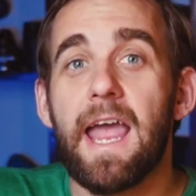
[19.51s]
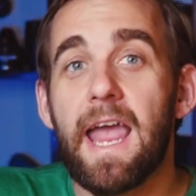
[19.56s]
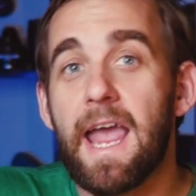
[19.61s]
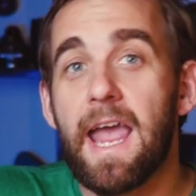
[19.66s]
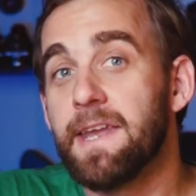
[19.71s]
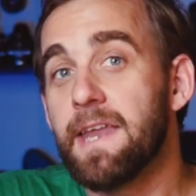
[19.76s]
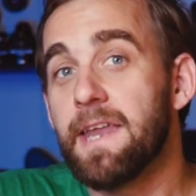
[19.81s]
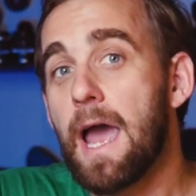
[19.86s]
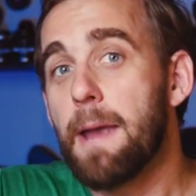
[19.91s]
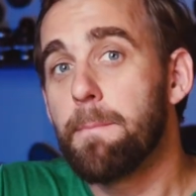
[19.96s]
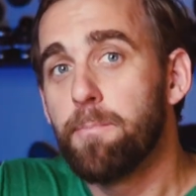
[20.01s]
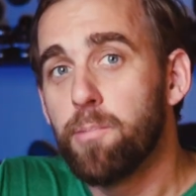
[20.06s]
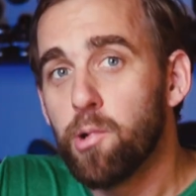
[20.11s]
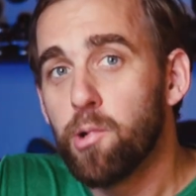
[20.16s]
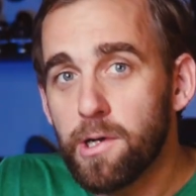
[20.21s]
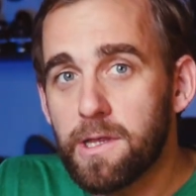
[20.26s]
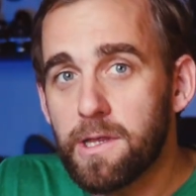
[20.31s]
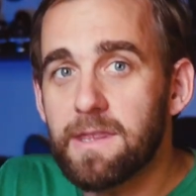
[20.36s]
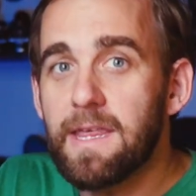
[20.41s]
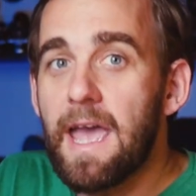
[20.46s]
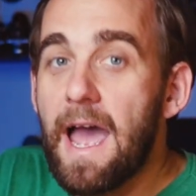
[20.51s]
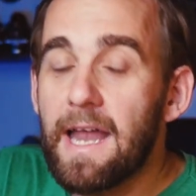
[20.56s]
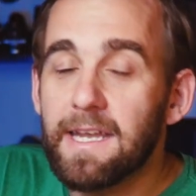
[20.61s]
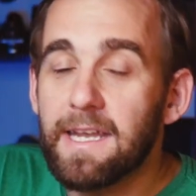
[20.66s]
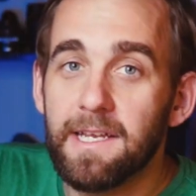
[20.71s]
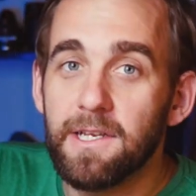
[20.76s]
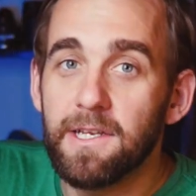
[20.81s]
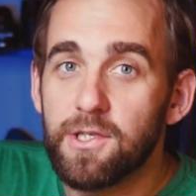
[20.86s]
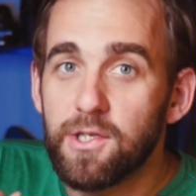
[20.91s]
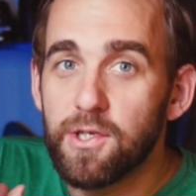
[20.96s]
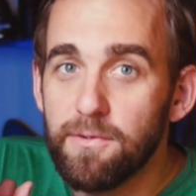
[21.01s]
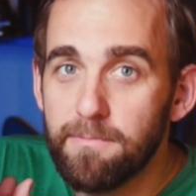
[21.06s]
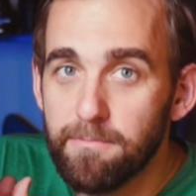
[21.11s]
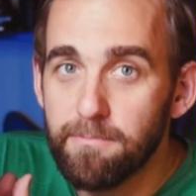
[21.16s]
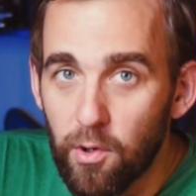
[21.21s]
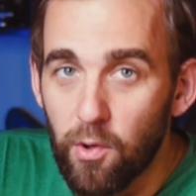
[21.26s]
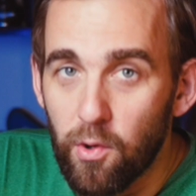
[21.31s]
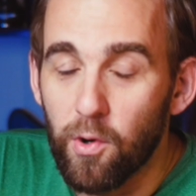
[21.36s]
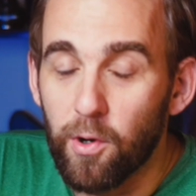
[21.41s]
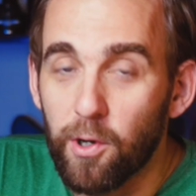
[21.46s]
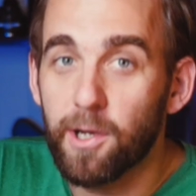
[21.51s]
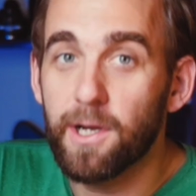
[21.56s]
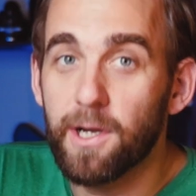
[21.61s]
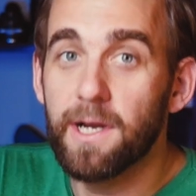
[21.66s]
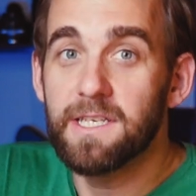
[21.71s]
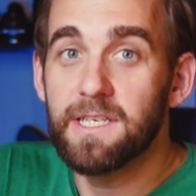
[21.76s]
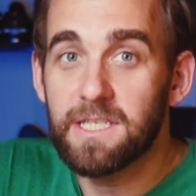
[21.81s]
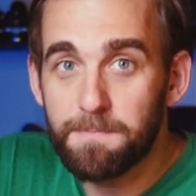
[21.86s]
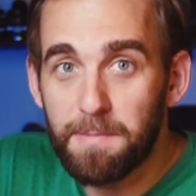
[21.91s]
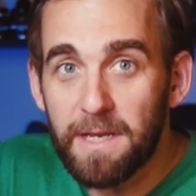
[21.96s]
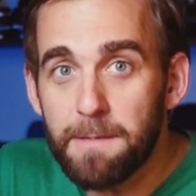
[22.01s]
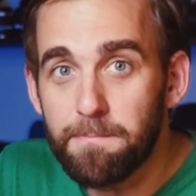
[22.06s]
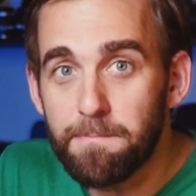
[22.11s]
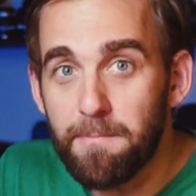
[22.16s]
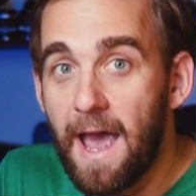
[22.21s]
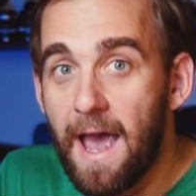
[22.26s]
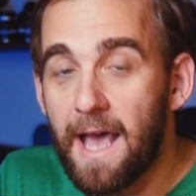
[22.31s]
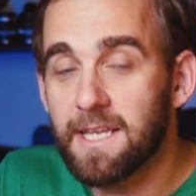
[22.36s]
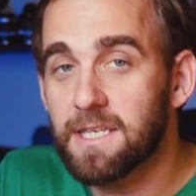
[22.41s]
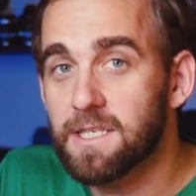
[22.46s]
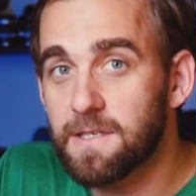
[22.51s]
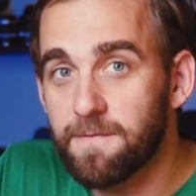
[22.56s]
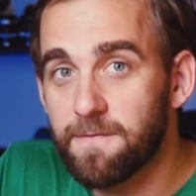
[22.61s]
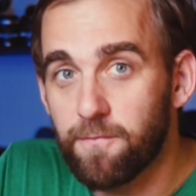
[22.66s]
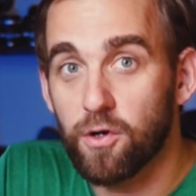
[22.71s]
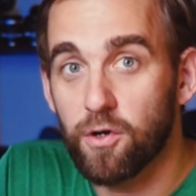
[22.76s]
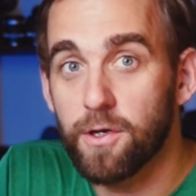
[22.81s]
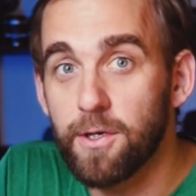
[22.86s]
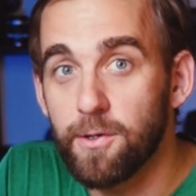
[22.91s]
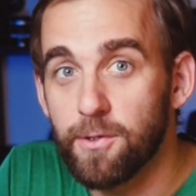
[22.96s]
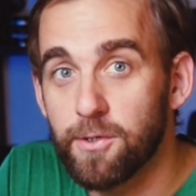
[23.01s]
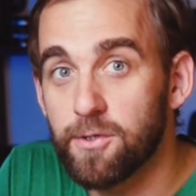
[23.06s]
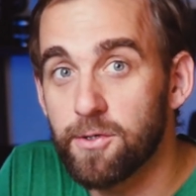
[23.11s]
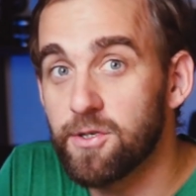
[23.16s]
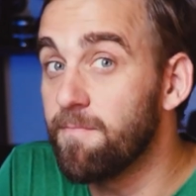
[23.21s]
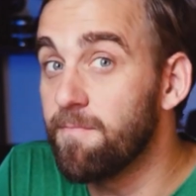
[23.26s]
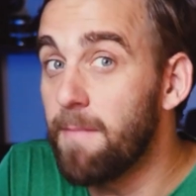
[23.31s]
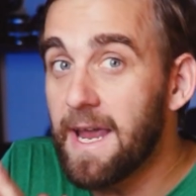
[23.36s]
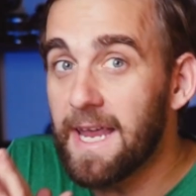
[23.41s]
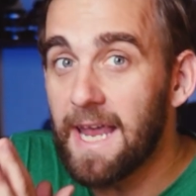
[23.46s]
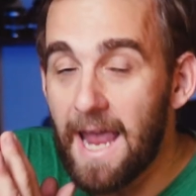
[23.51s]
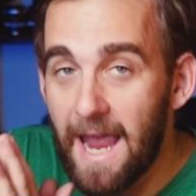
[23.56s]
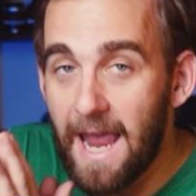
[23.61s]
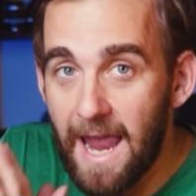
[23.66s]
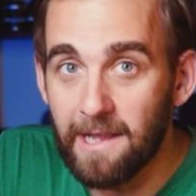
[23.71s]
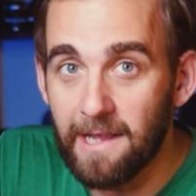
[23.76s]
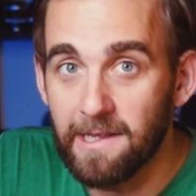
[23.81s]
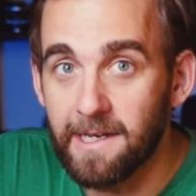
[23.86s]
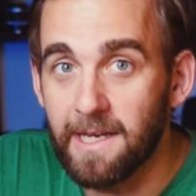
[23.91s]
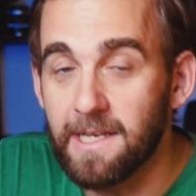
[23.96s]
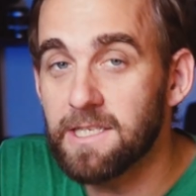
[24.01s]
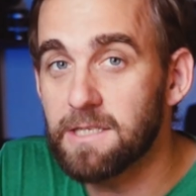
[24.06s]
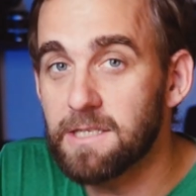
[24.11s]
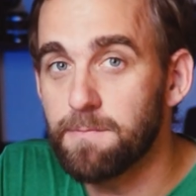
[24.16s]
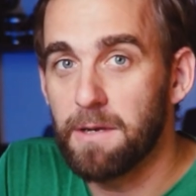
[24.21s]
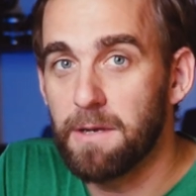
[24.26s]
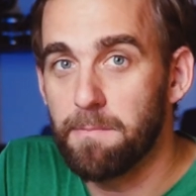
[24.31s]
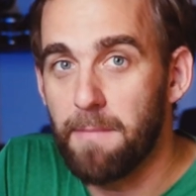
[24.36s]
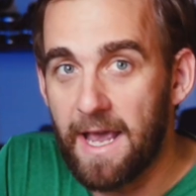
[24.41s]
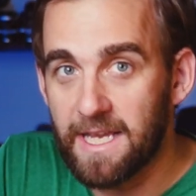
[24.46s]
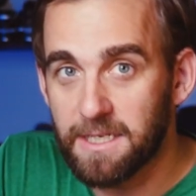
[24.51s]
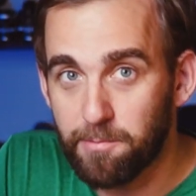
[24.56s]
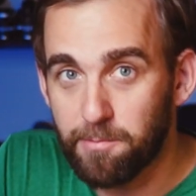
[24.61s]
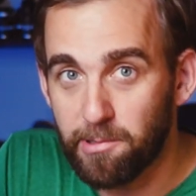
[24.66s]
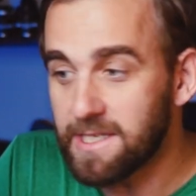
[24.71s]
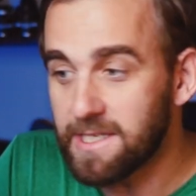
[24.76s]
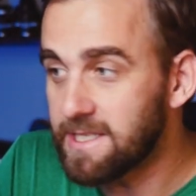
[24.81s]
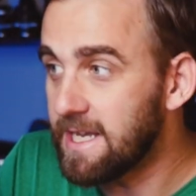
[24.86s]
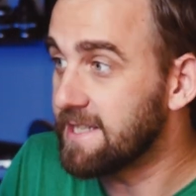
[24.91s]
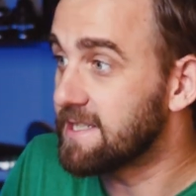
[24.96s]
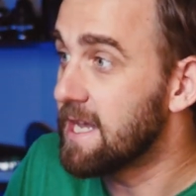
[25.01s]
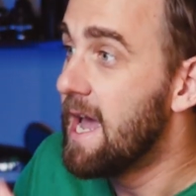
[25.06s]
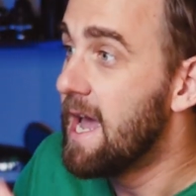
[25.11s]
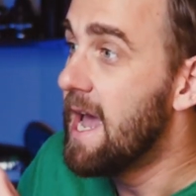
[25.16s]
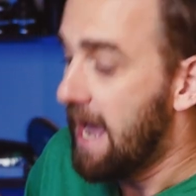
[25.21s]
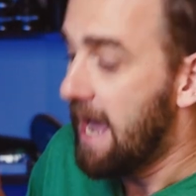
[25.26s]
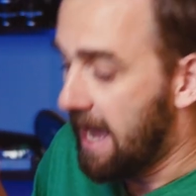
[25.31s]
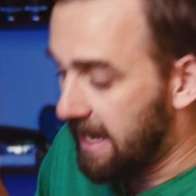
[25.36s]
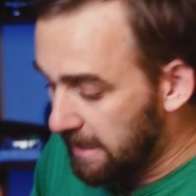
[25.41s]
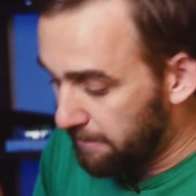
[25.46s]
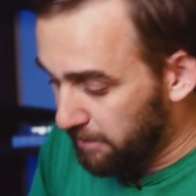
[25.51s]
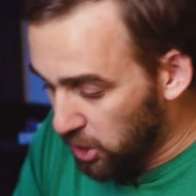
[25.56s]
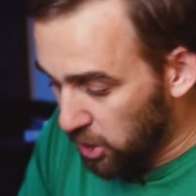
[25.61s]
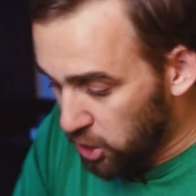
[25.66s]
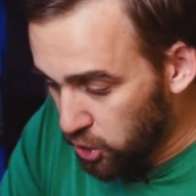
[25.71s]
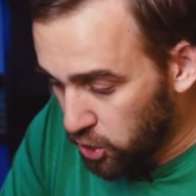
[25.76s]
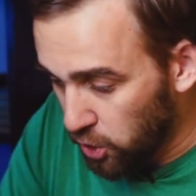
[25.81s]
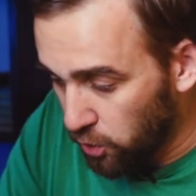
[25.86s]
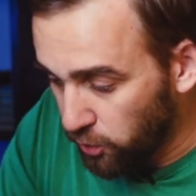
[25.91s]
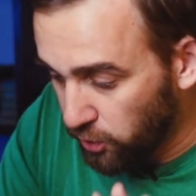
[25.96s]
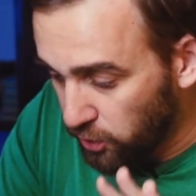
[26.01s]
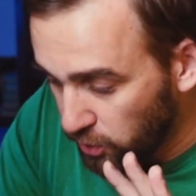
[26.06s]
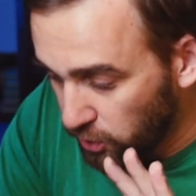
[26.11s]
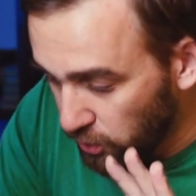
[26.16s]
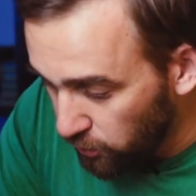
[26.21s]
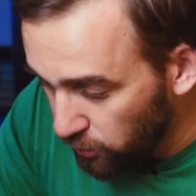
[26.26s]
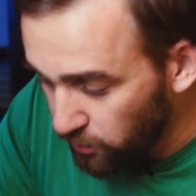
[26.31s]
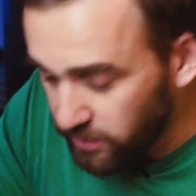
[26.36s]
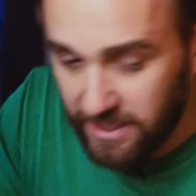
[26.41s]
and I put that into more speed masks for users of my Elegance speed mask presets. And I'm going to show you